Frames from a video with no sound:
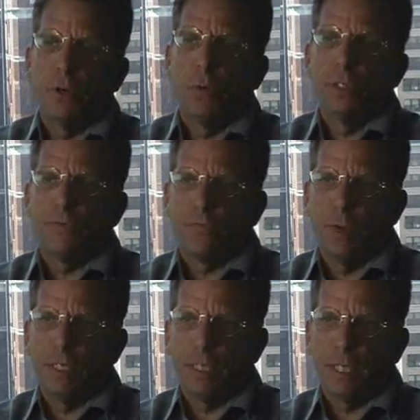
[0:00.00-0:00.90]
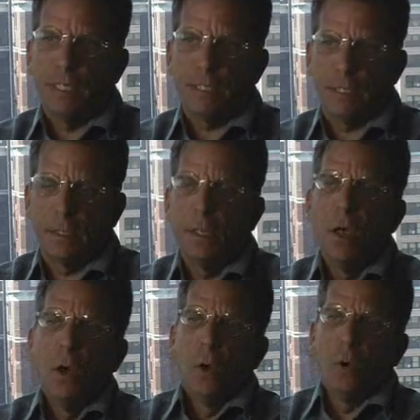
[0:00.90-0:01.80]
who was Fritz Thyssen,
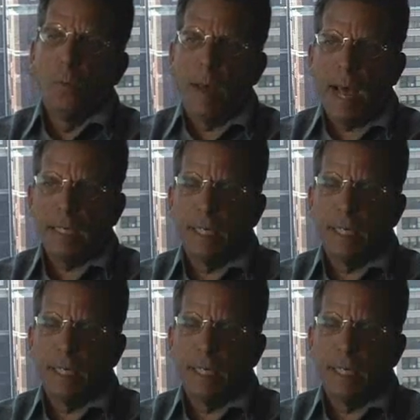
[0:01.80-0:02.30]
who backed